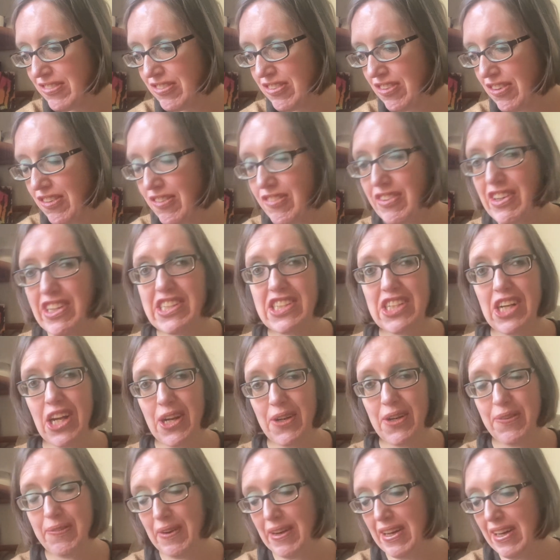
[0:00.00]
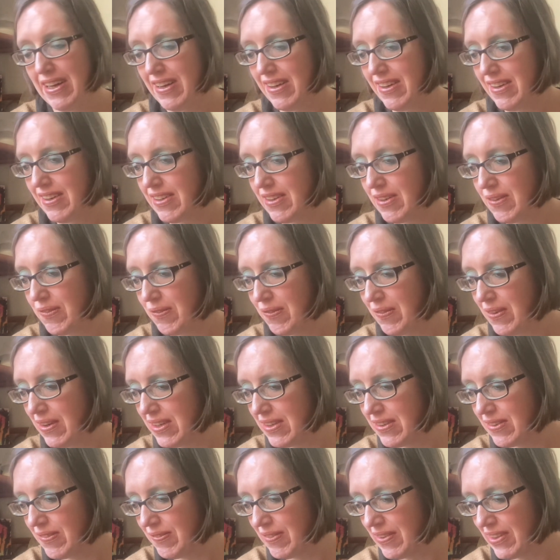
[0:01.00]
for Victober,
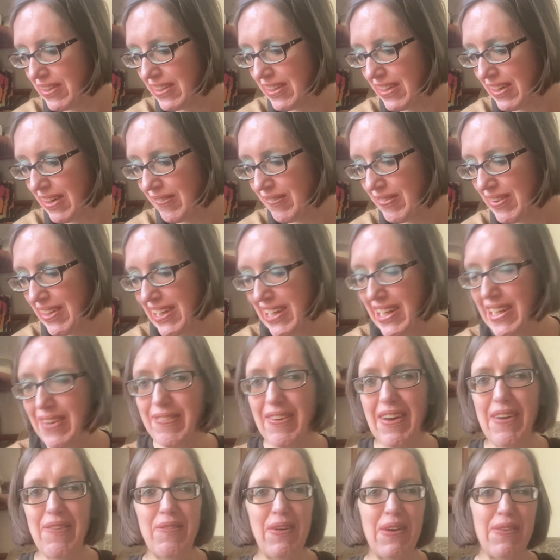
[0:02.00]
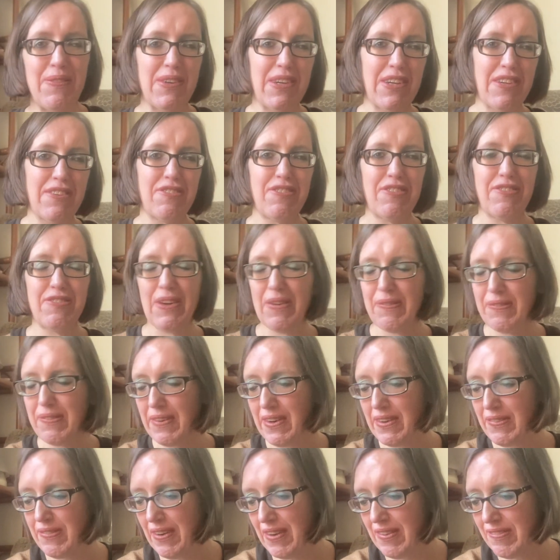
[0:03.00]
one book that I'm thinking about might be good for
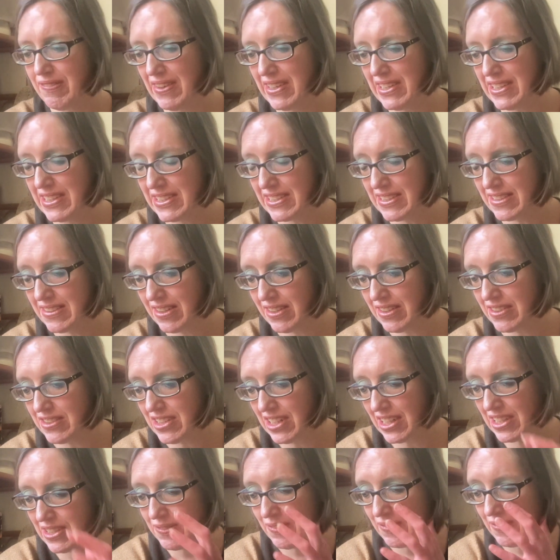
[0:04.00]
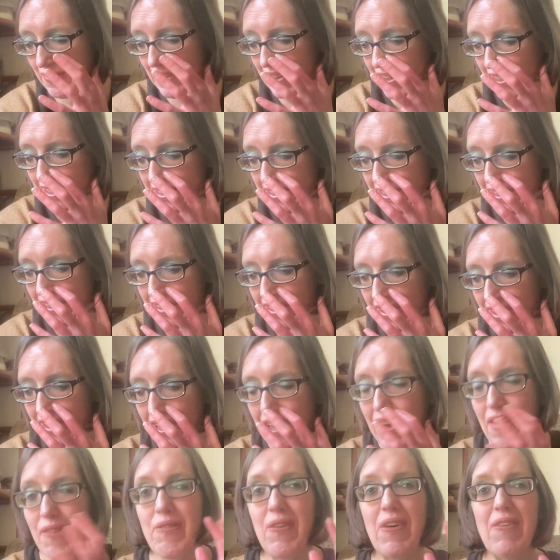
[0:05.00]
February, but I may just start change my mind.
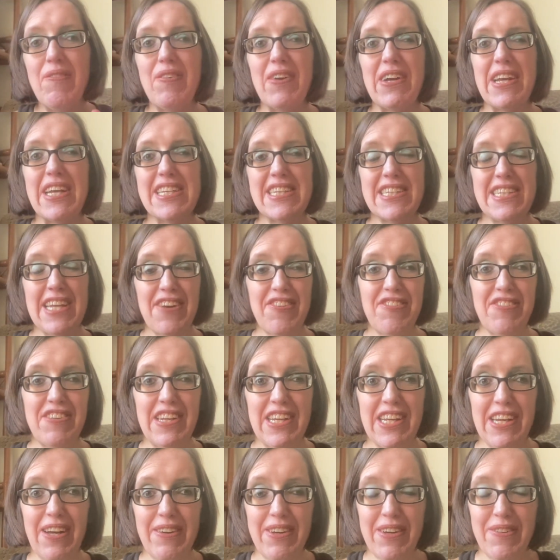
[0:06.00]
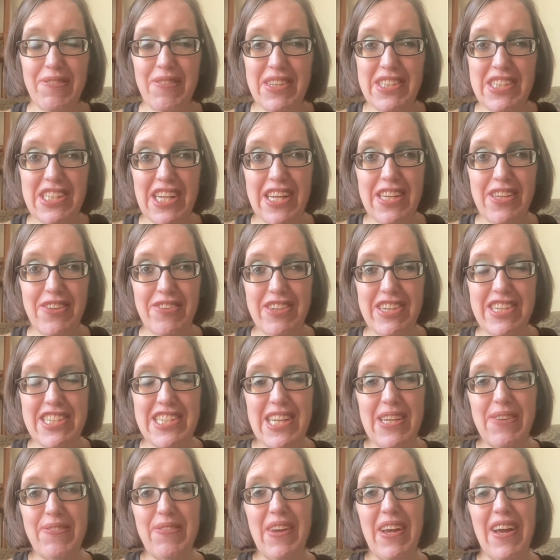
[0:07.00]
One book is definitely going on my January
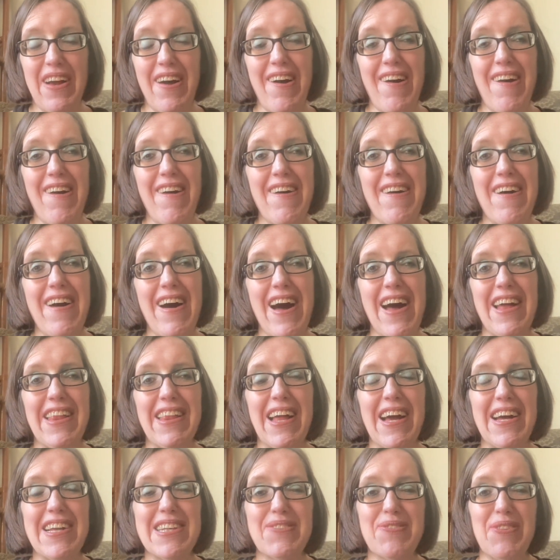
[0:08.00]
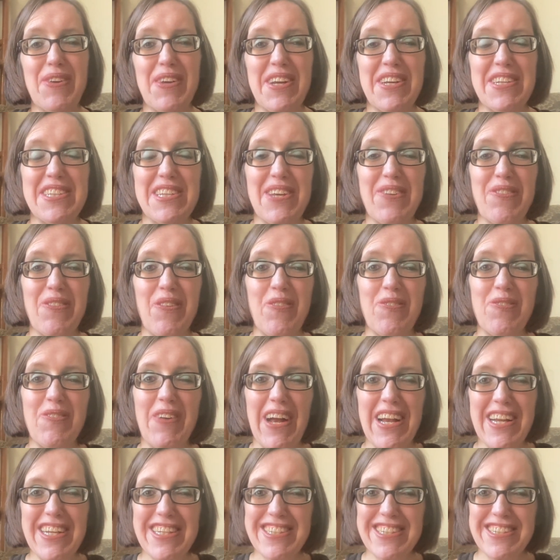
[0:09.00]
TBR, and that's because it will
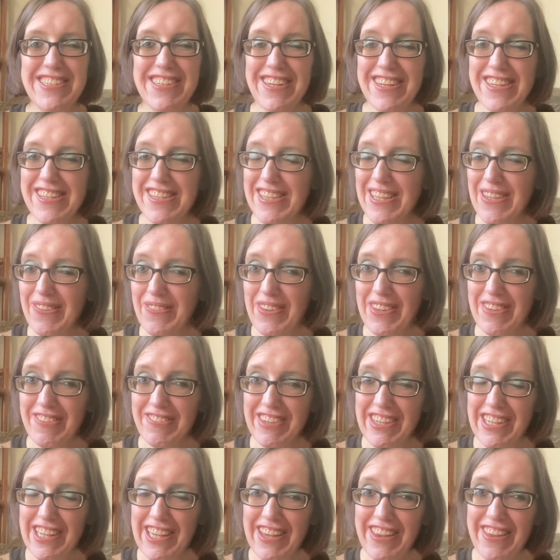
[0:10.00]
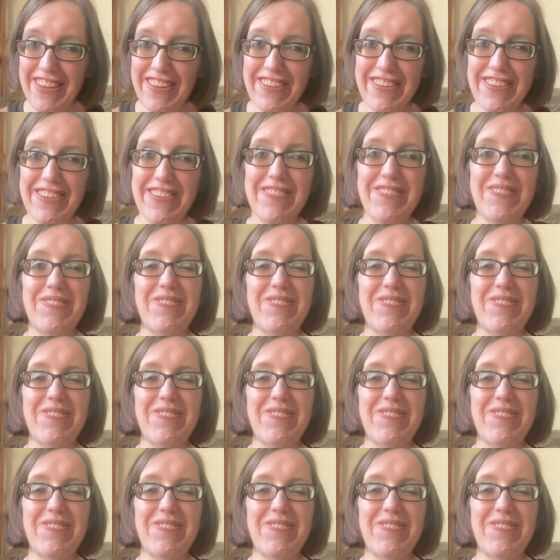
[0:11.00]
match nicely with a readathon.